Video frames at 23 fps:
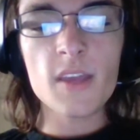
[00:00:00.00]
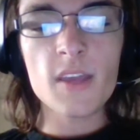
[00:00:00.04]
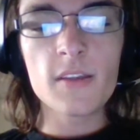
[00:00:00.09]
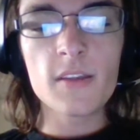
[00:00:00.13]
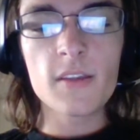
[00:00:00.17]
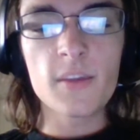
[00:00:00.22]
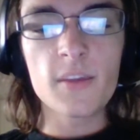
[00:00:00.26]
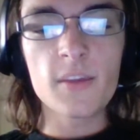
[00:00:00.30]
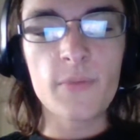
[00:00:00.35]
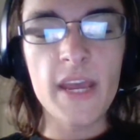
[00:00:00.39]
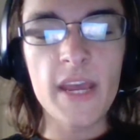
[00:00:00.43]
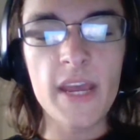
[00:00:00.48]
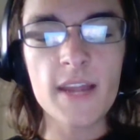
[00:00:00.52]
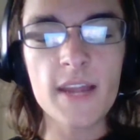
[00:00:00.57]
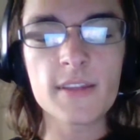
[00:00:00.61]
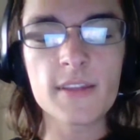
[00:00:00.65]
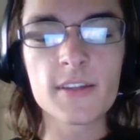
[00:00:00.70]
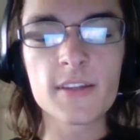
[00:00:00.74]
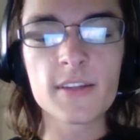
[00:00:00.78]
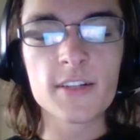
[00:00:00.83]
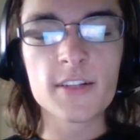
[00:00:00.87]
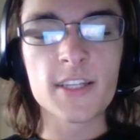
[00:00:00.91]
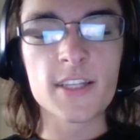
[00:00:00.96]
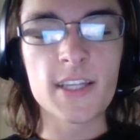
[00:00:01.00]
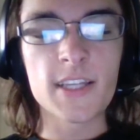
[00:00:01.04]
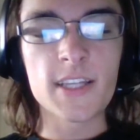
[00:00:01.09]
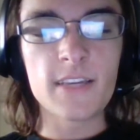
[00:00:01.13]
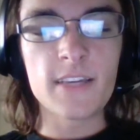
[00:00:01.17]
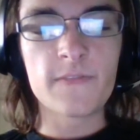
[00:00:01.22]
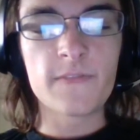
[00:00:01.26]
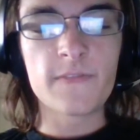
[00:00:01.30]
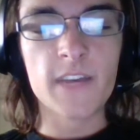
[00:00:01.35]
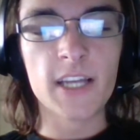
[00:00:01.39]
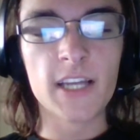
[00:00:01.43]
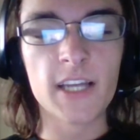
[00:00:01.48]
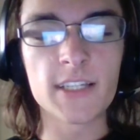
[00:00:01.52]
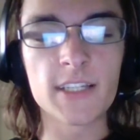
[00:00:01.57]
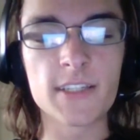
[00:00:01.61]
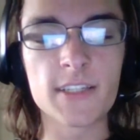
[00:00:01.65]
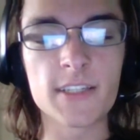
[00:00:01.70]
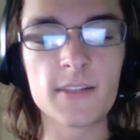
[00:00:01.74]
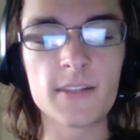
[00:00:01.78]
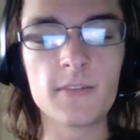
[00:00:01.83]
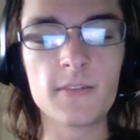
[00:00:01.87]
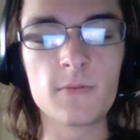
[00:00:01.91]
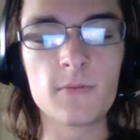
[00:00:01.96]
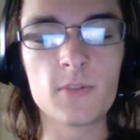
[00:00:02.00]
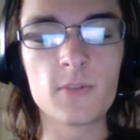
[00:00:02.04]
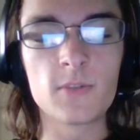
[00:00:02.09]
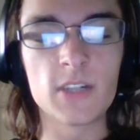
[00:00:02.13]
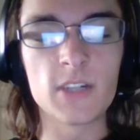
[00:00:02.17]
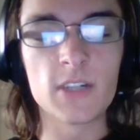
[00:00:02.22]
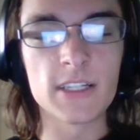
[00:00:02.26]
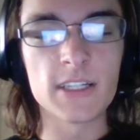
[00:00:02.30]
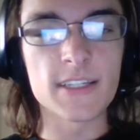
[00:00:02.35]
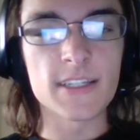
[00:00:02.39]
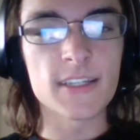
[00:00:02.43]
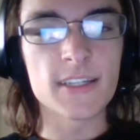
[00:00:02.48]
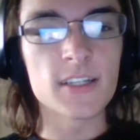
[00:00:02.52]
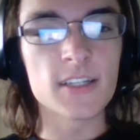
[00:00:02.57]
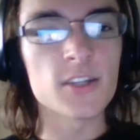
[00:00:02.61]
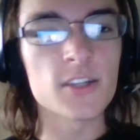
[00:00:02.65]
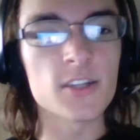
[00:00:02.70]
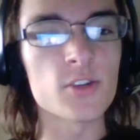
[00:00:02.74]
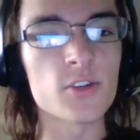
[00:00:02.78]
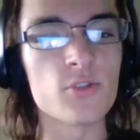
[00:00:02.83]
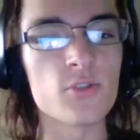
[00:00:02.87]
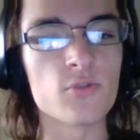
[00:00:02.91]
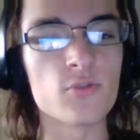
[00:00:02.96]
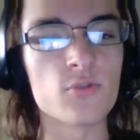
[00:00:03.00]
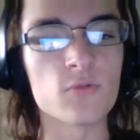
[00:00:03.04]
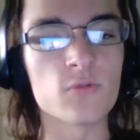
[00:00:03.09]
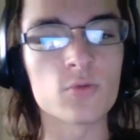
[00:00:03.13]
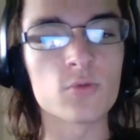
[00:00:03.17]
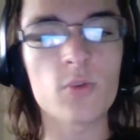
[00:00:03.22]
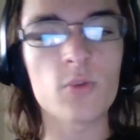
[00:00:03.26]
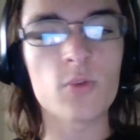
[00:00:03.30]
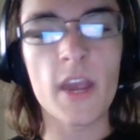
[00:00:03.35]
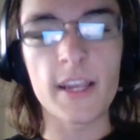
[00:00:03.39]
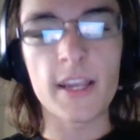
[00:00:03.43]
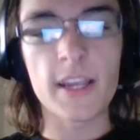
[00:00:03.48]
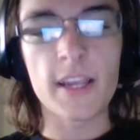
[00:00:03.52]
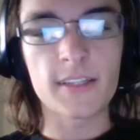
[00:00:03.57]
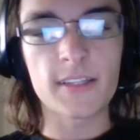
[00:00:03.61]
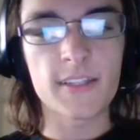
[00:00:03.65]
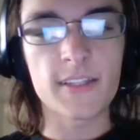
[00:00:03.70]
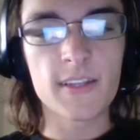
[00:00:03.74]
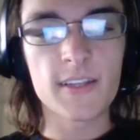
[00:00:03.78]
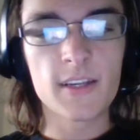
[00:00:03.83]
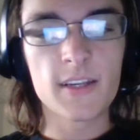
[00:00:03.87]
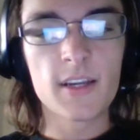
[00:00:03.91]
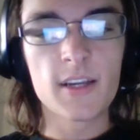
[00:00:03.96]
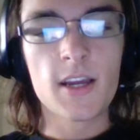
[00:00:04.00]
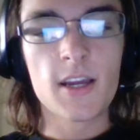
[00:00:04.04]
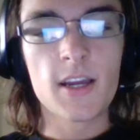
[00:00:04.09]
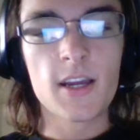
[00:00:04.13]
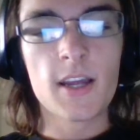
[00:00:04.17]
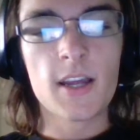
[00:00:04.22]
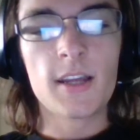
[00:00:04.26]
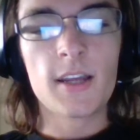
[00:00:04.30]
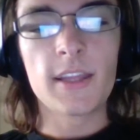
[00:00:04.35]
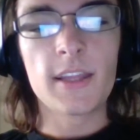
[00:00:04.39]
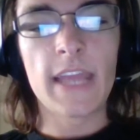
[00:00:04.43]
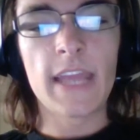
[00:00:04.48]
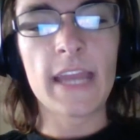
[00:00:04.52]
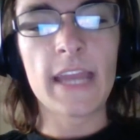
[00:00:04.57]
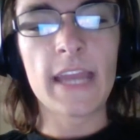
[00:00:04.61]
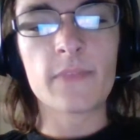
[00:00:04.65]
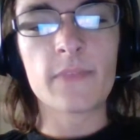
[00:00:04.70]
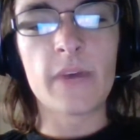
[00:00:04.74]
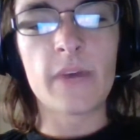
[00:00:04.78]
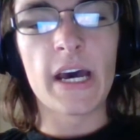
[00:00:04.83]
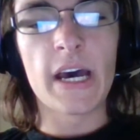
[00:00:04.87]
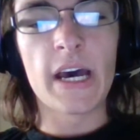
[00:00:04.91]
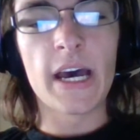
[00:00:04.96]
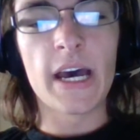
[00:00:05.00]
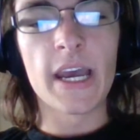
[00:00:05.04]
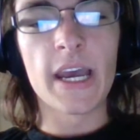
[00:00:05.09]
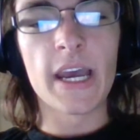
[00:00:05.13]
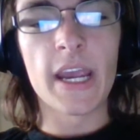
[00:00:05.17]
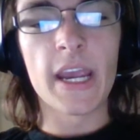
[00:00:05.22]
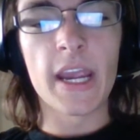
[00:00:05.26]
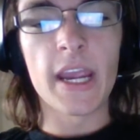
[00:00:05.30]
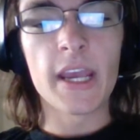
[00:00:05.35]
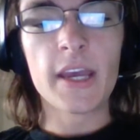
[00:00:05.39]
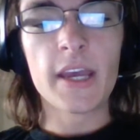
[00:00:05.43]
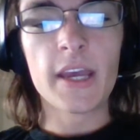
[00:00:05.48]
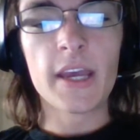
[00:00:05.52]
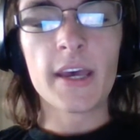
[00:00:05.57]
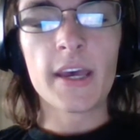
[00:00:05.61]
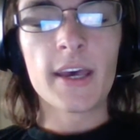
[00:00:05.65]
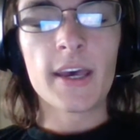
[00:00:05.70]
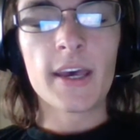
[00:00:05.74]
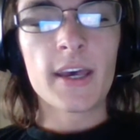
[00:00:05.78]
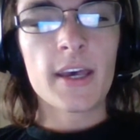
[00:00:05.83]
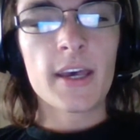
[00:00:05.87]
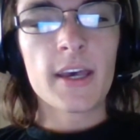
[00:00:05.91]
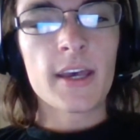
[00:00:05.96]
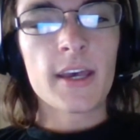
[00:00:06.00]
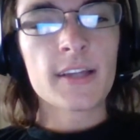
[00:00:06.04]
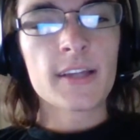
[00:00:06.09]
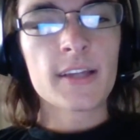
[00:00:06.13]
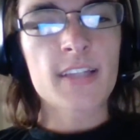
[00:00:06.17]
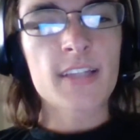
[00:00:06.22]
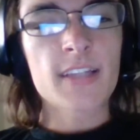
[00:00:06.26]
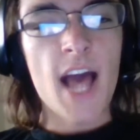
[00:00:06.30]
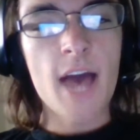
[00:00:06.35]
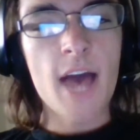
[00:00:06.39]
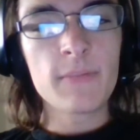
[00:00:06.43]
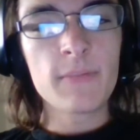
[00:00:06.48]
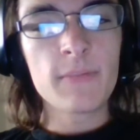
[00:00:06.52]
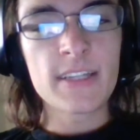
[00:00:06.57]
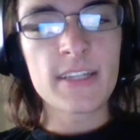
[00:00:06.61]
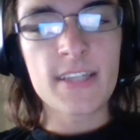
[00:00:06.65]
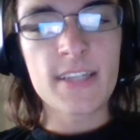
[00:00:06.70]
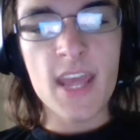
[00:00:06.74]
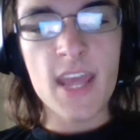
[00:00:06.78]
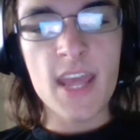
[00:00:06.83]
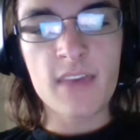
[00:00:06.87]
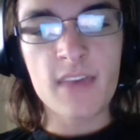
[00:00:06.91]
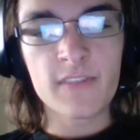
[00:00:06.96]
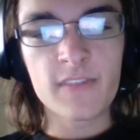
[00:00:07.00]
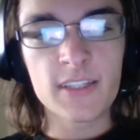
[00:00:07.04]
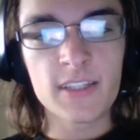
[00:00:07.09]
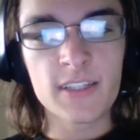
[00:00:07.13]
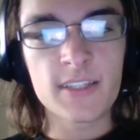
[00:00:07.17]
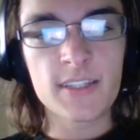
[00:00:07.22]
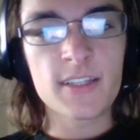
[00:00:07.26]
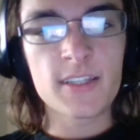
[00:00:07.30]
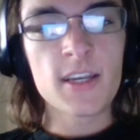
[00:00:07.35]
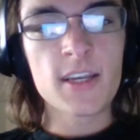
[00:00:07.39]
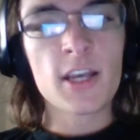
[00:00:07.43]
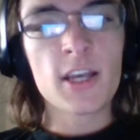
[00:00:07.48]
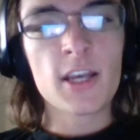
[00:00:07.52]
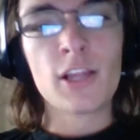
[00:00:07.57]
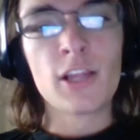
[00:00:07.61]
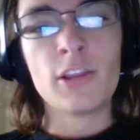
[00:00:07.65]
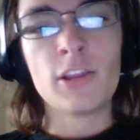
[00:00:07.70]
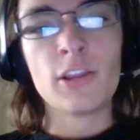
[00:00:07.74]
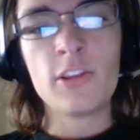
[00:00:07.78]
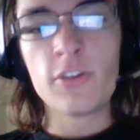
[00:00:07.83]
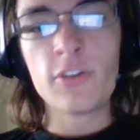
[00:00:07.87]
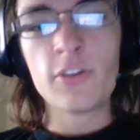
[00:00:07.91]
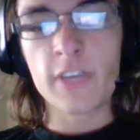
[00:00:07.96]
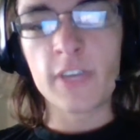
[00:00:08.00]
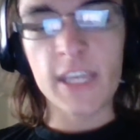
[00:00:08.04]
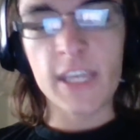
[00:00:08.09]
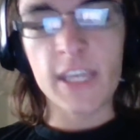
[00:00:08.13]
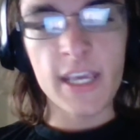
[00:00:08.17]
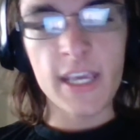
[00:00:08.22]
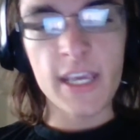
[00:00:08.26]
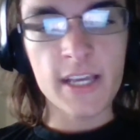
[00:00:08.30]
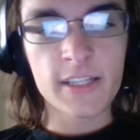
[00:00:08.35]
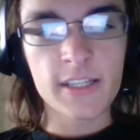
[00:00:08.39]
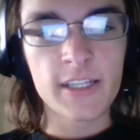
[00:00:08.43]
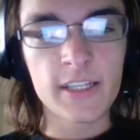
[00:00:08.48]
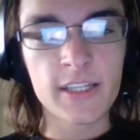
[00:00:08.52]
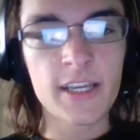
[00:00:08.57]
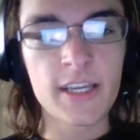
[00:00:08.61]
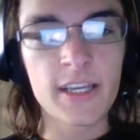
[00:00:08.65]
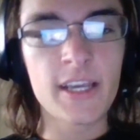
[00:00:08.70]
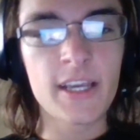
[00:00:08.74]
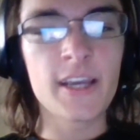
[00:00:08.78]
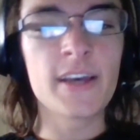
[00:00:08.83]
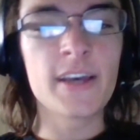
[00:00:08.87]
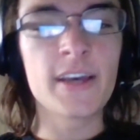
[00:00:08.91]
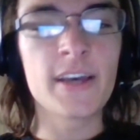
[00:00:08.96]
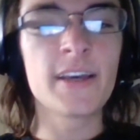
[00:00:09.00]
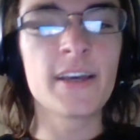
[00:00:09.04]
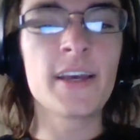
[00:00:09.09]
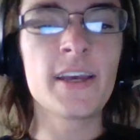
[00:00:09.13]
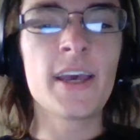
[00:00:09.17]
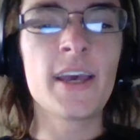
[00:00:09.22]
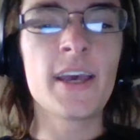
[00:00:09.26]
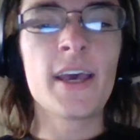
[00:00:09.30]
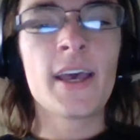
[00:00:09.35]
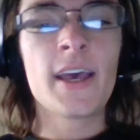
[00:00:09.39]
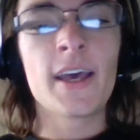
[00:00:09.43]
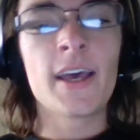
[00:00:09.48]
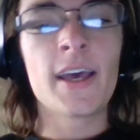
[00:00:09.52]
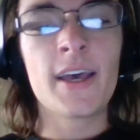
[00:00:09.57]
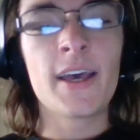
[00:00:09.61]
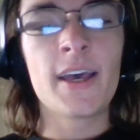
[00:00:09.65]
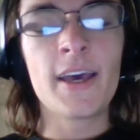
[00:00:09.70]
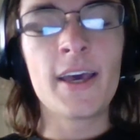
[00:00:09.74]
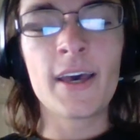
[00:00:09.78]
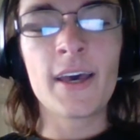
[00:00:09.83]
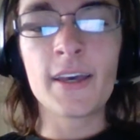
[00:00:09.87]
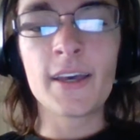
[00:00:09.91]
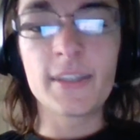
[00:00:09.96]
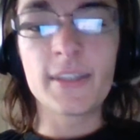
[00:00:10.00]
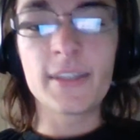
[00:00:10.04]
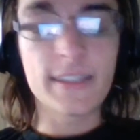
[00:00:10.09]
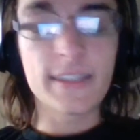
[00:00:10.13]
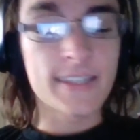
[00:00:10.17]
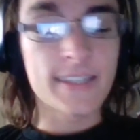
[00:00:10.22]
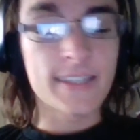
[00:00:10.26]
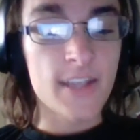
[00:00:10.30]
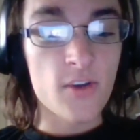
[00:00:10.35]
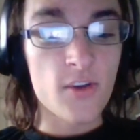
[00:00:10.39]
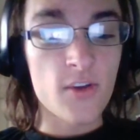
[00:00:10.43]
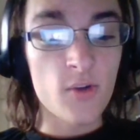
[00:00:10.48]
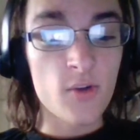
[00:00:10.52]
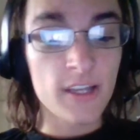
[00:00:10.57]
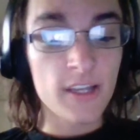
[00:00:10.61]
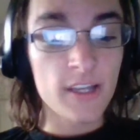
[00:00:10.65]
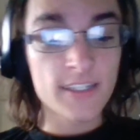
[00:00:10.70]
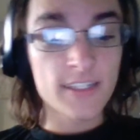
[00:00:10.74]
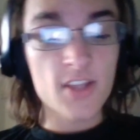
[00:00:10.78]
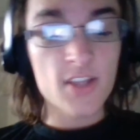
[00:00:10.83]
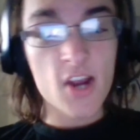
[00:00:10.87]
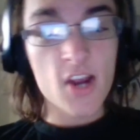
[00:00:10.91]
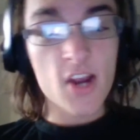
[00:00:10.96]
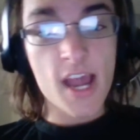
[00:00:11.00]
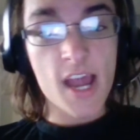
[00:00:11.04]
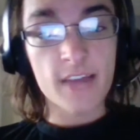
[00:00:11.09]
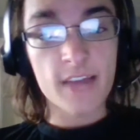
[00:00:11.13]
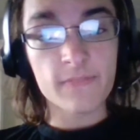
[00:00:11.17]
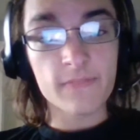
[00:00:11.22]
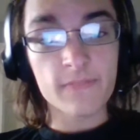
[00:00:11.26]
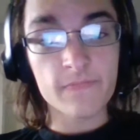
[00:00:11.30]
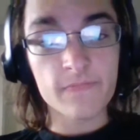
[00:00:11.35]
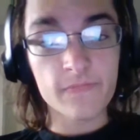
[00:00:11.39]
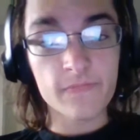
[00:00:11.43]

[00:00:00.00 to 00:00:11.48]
the Panthers defense was great, led by Thomas Davis, Luke Kuechly. Let's see who else they're at.